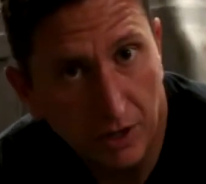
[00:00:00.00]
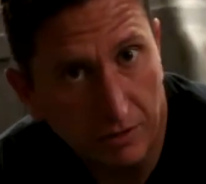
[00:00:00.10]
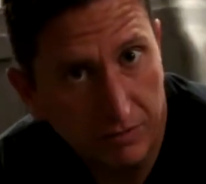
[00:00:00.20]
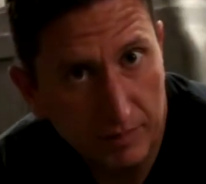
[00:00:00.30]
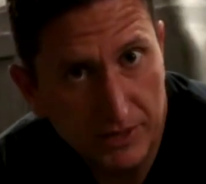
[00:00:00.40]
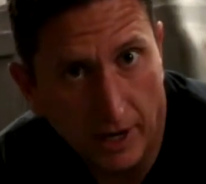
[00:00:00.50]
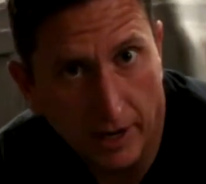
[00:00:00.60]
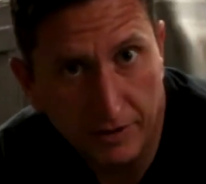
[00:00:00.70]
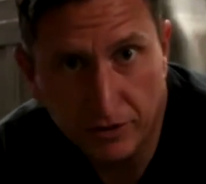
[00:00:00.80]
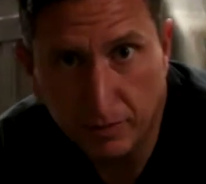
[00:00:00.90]
On the flip
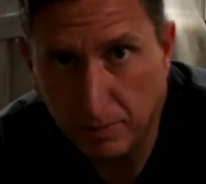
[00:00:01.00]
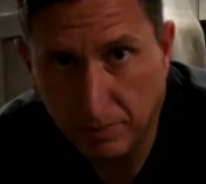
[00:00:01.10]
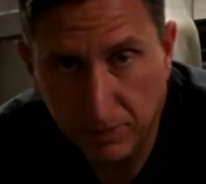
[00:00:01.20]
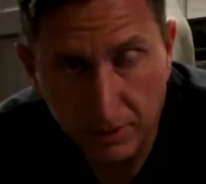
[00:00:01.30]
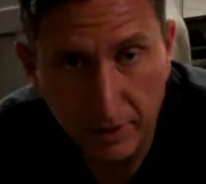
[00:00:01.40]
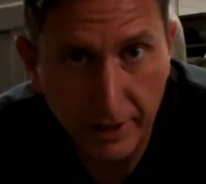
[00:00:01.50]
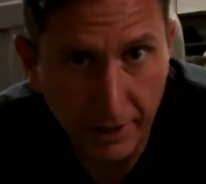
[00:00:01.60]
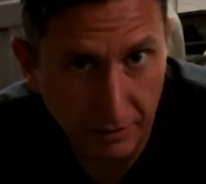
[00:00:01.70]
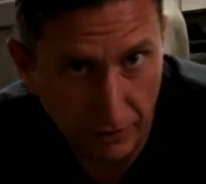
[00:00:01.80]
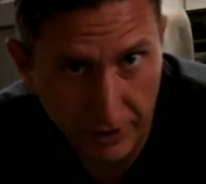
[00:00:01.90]
side, there's
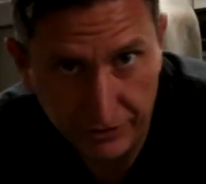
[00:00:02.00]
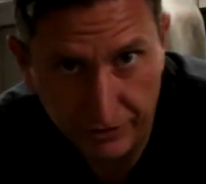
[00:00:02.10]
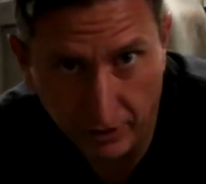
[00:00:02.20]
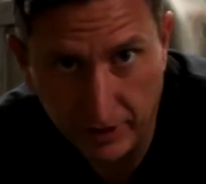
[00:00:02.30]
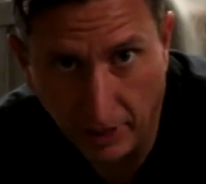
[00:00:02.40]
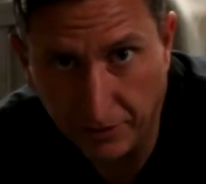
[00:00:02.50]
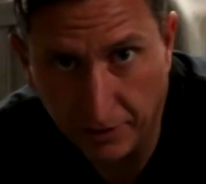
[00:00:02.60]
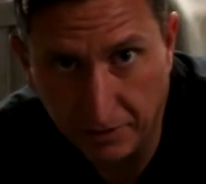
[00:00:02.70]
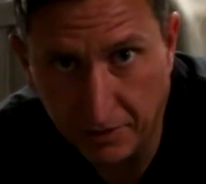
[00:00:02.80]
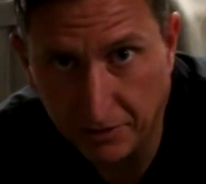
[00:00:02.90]
plenty of race trucks out
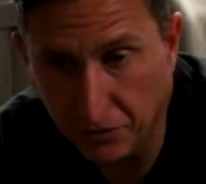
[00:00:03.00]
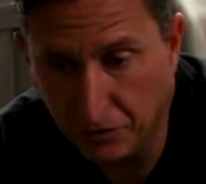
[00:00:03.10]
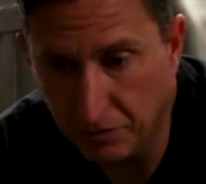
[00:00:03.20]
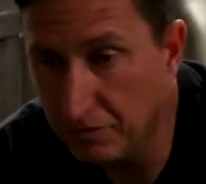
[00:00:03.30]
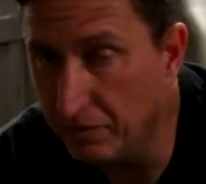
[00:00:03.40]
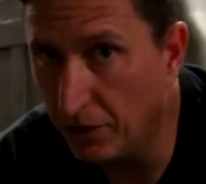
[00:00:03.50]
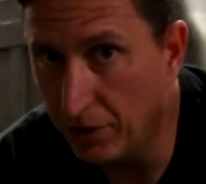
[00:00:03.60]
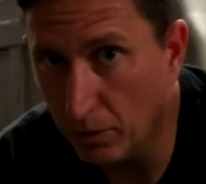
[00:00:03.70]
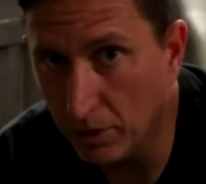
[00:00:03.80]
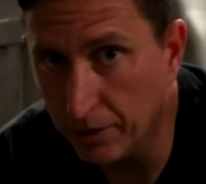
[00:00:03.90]
there that do
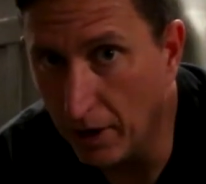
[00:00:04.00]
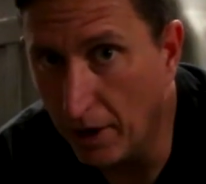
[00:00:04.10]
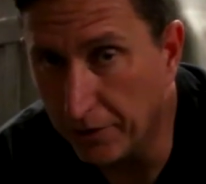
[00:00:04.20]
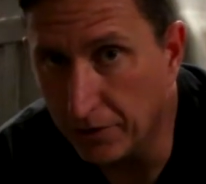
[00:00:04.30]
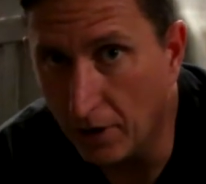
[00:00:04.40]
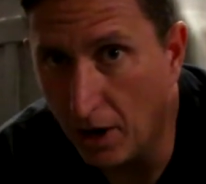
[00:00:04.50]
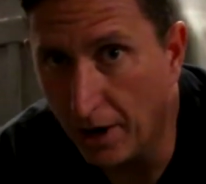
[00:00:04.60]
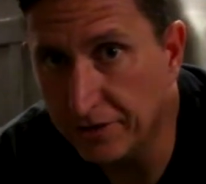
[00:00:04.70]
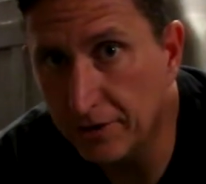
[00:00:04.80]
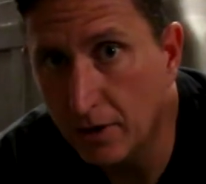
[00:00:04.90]
very well on the
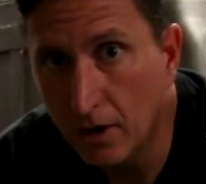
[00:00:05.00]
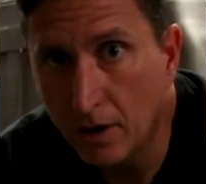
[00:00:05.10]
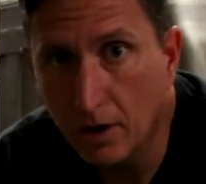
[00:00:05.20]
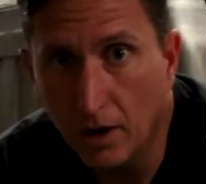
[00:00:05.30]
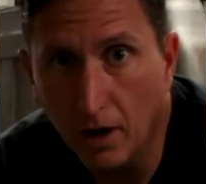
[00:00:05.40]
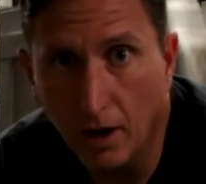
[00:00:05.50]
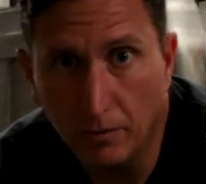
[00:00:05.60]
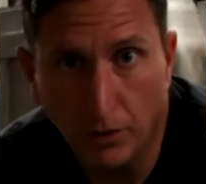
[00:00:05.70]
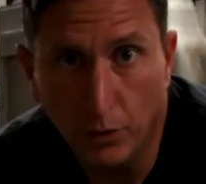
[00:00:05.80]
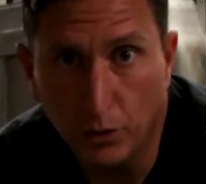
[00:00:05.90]
autocross,
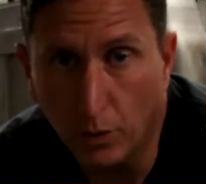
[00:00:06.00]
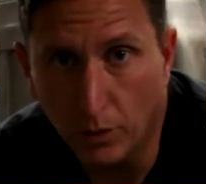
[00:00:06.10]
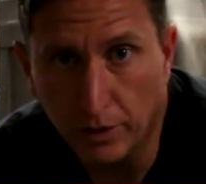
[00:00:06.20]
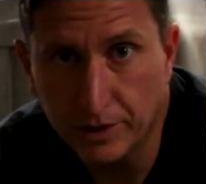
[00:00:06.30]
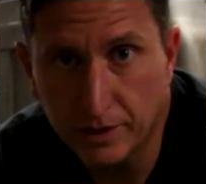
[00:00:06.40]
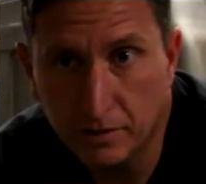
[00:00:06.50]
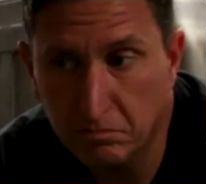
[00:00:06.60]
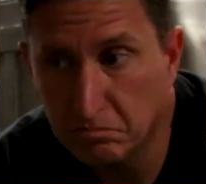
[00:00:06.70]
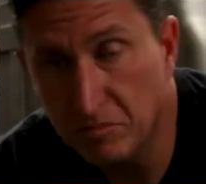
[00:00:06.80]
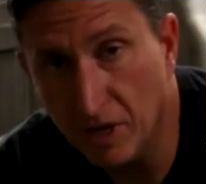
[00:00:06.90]
road course,
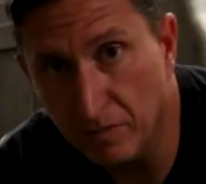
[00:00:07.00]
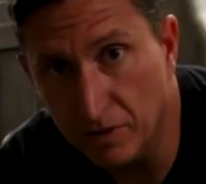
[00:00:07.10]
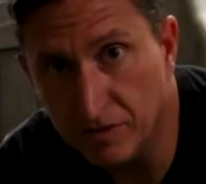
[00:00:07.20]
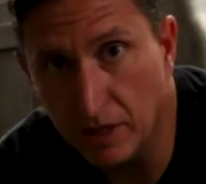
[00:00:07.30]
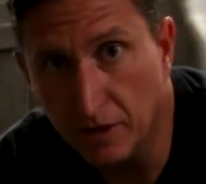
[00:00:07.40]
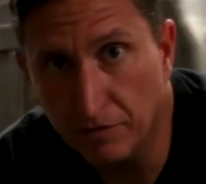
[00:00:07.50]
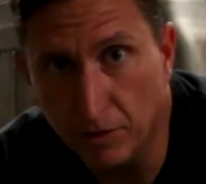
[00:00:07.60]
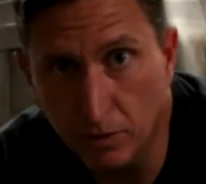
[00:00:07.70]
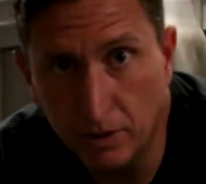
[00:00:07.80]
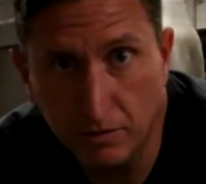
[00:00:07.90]
even seen a
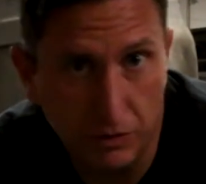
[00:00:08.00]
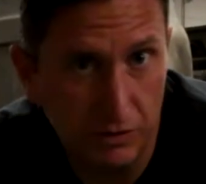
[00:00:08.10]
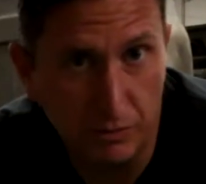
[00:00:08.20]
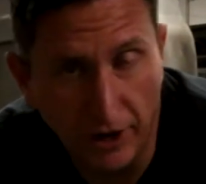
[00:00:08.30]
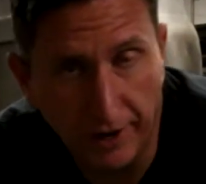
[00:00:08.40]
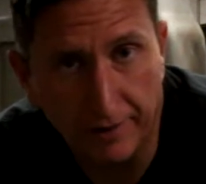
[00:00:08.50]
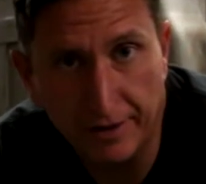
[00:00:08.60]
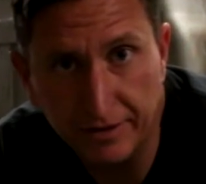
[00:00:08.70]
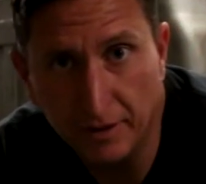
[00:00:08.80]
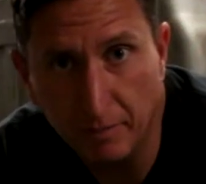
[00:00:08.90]
few that do some drag
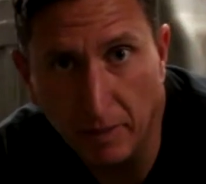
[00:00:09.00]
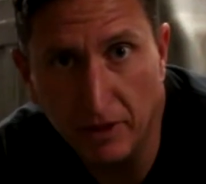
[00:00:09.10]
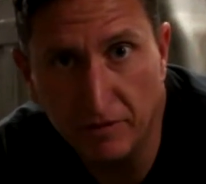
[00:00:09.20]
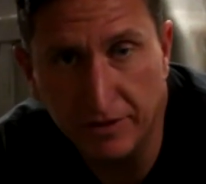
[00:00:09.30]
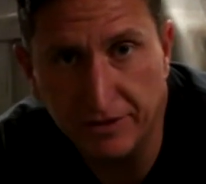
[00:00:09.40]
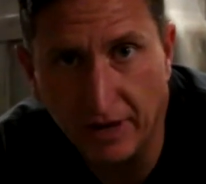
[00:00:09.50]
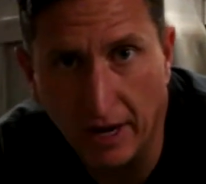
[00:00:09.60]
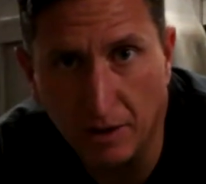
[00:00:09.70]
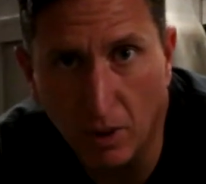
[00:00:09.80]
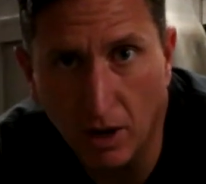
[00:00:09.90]
racing and maybe even the
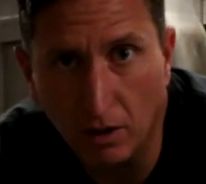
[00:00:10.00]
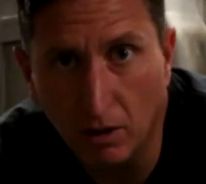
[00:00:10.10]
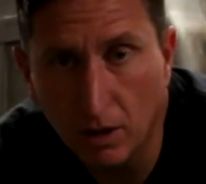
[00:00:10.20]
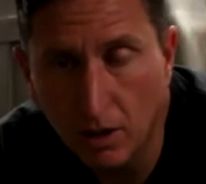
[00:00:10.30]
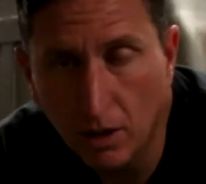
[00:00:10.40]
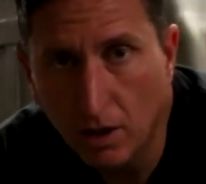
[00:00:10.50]
standing mile.